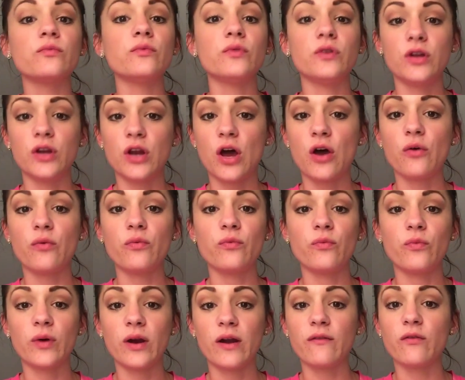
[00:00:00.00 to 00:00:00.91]
you know,
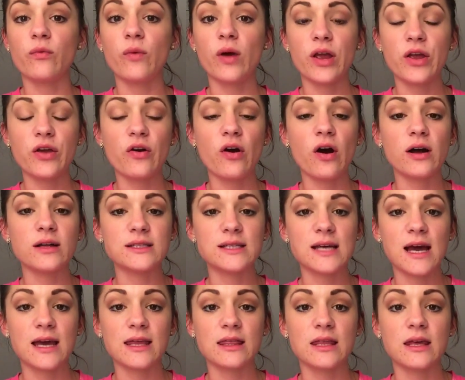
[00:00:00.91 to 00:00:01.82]
whatever way you
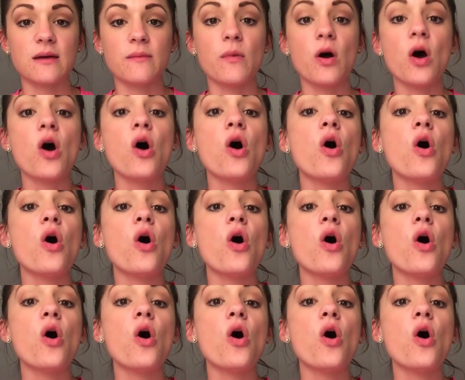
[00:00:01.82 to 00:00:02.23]
contact them,